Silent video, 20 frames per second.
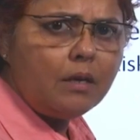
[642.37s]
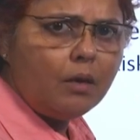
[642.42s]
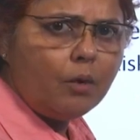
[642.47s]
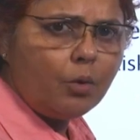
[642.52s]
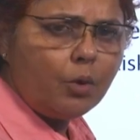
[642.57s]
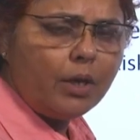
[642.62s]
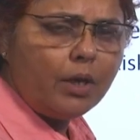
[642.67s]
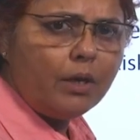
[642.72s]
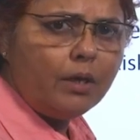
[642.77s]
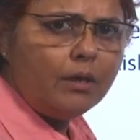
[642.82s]

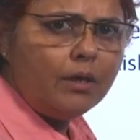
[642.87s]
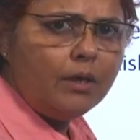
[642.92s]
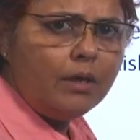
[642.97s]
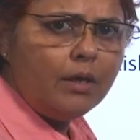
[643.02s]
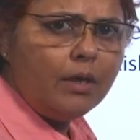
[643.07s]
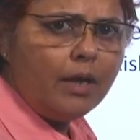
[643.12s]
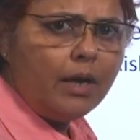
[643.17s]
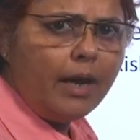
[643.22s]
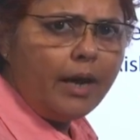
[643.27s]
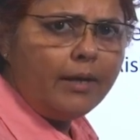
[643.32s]
okay,
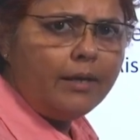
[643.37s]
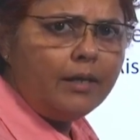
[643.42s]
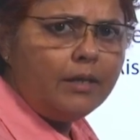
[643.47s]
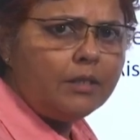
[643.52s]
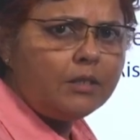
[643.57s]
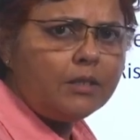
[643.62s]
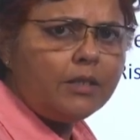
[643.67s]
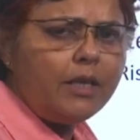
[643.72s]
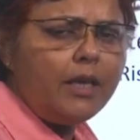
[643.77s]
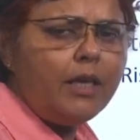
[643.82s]
and he
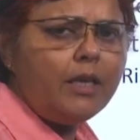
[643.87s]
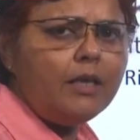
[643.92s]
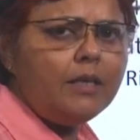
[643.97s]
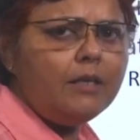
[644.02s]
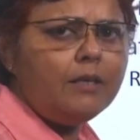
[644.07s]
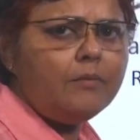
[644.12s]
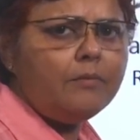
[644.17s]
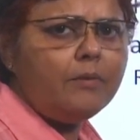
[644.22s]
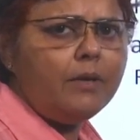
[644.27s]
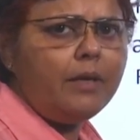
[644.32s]
is staying
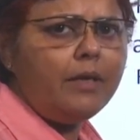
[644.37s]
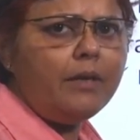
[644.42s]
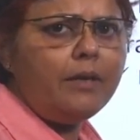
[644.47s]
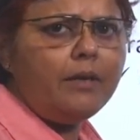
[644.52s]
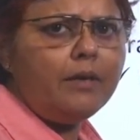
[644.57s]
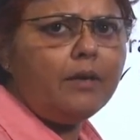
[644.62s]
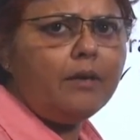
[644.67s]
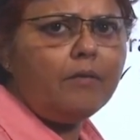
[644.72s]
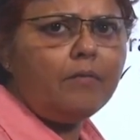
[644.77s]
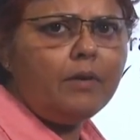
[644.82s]
in an
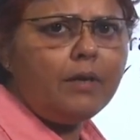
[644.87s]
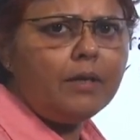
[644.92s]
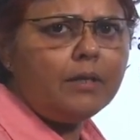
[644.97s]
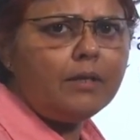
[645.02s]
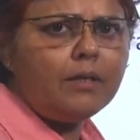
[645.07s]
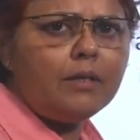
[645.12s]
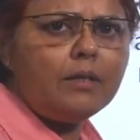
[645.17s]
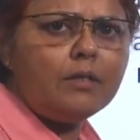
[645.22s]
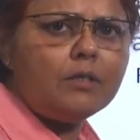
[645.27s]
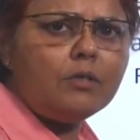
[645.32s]
area where
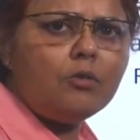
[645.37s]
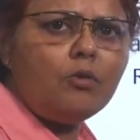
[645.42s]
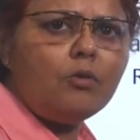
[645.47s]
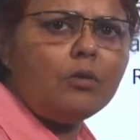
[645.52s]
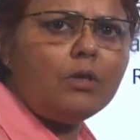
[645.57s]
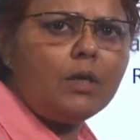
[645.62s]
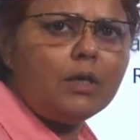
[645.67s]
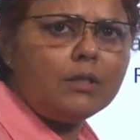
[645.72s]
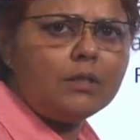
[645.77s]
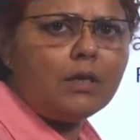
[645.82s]
there is
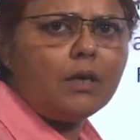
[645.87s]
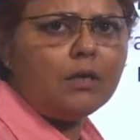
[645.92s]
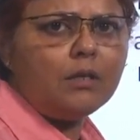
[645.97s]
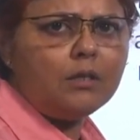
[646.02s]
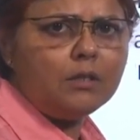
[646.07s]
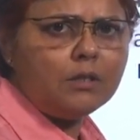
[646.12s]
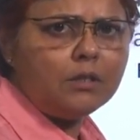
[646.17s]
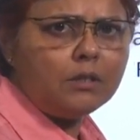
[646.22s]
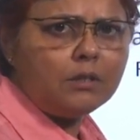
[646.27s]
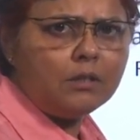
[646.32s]
not
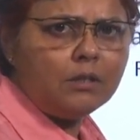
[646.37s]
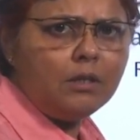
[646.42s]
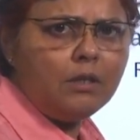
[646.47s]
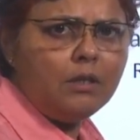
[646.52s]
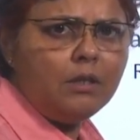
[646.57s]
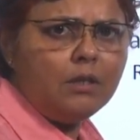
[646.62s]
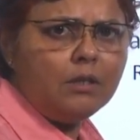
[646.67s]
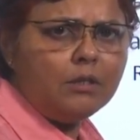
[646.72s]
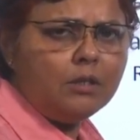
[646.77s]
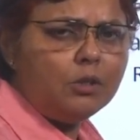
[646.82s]
hazardous
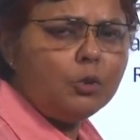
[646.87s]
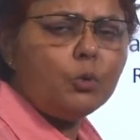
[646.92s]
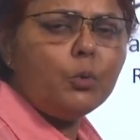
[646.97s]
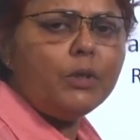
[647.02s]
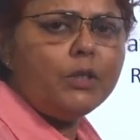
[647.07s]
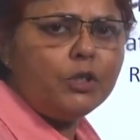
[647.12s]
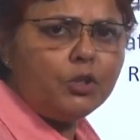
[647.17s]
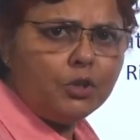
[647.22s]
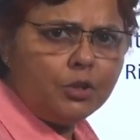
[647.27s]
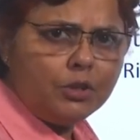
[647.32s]

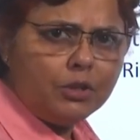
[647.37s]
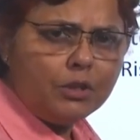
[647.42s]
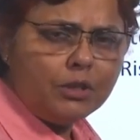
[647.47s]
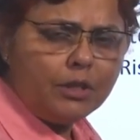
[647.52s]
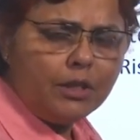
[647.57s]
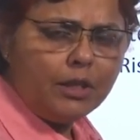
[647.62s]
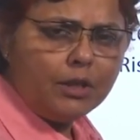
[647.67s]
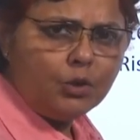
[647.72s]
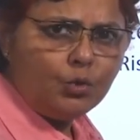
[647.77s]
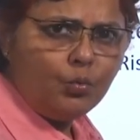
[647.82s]
situations
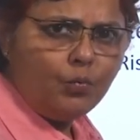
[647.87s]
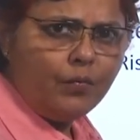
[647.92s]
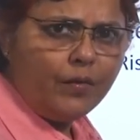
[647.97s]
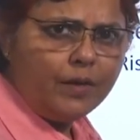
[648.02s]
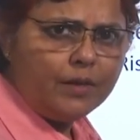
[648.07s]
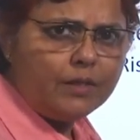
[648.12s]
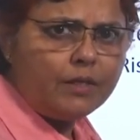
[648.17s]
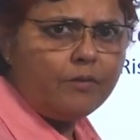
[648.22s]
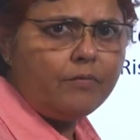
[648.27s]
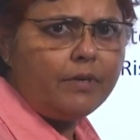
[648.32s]
he has to
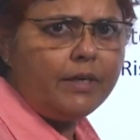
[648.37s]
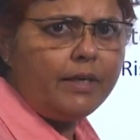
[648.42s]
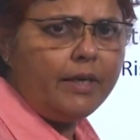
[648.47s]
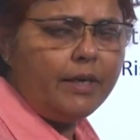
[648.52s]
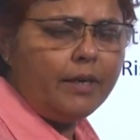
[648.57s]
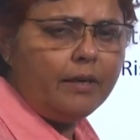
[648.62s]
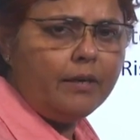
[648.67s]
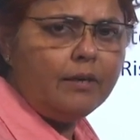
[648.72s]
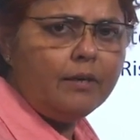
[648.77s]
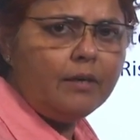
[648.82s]
face every
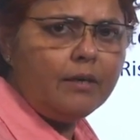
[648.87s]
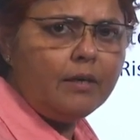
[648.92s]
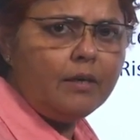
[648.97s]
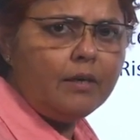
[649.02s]
day.